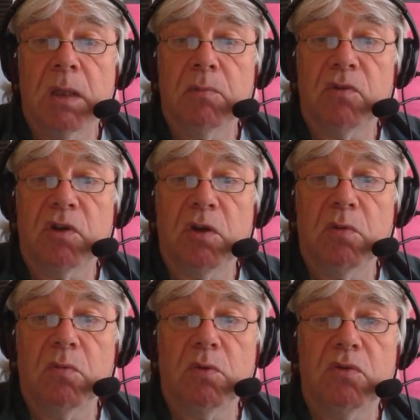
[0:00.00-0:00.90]

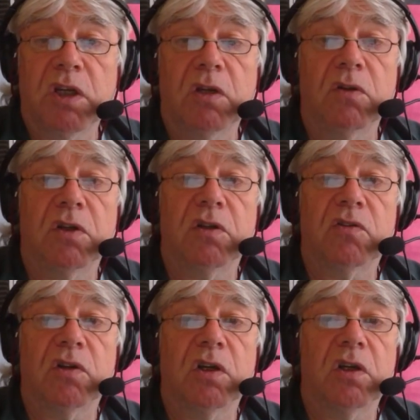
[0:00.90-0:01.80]
So we'll take a look at
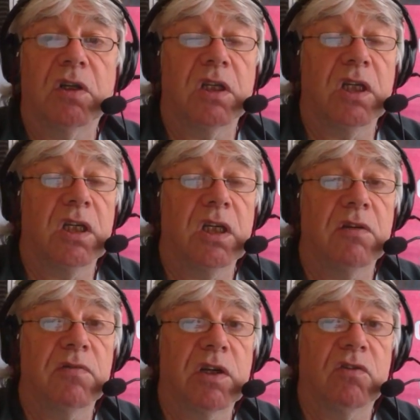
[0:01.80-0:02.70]
the
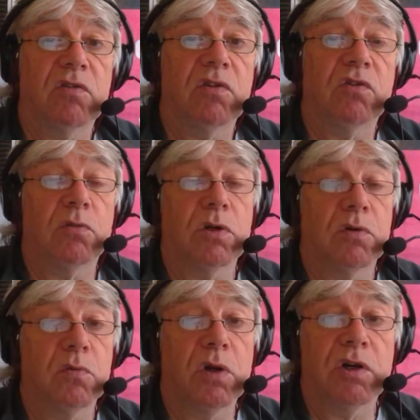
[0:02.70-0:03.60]
effectiveness or
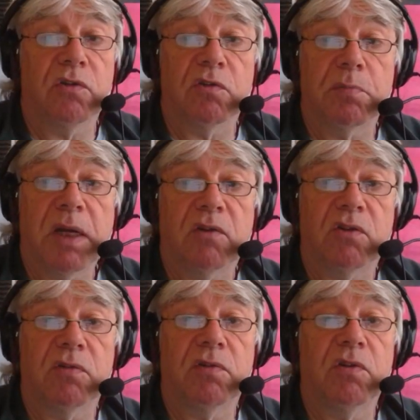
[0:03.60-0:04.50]
otherwise of
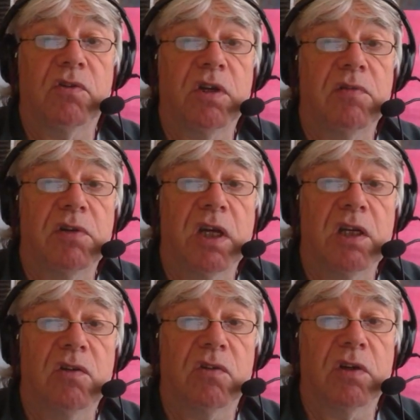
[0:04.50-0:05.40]
passive safety
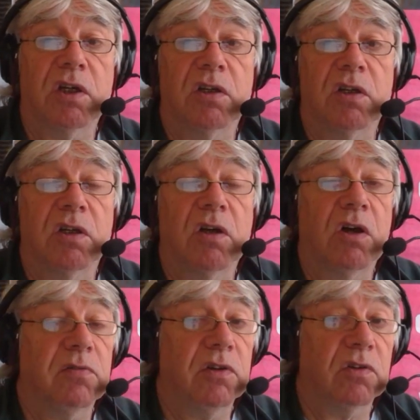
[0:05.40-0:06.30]
aids like
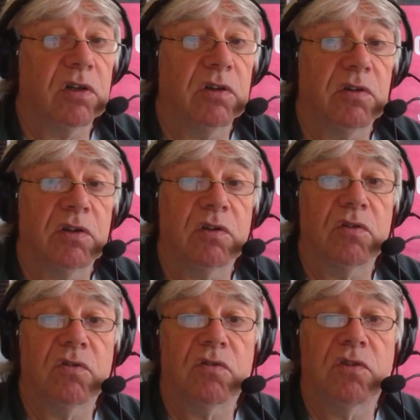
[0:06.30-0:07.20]
high-vis clothing and
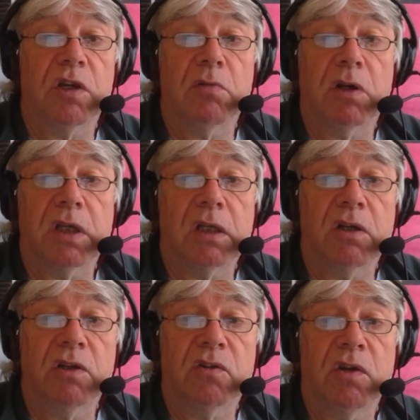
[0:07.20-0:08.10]
day riding
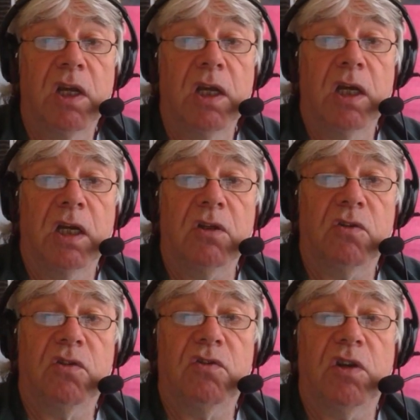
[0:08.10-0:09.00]
lights, and I'll
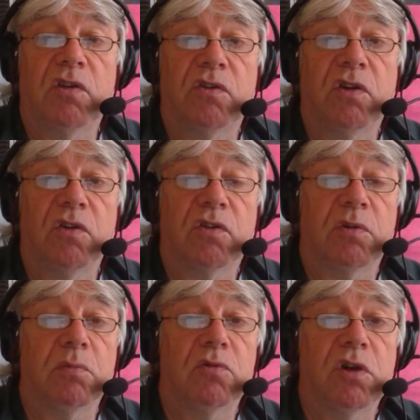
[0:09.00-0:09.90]
suggest
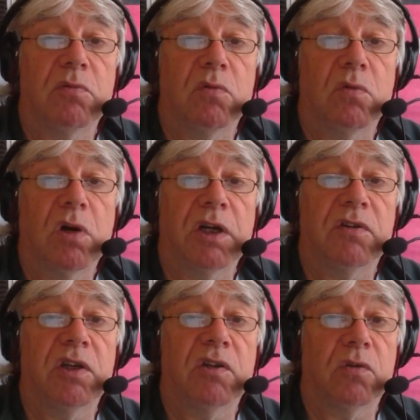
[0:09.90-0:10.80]
some general
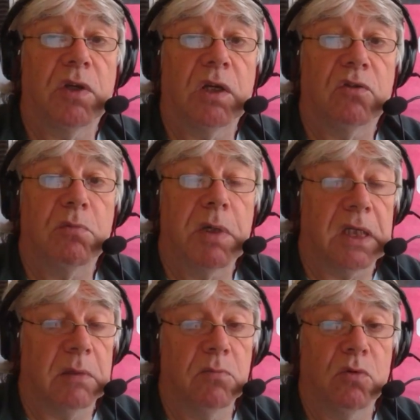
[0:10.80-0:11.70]
ideas on how to
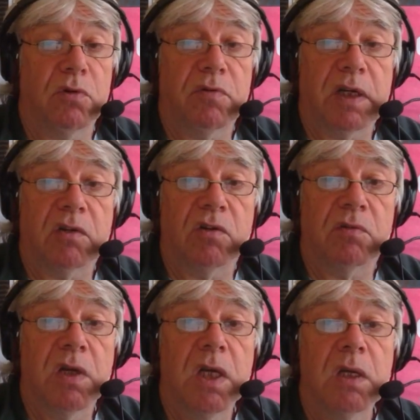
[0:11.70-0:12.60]
make them more effective.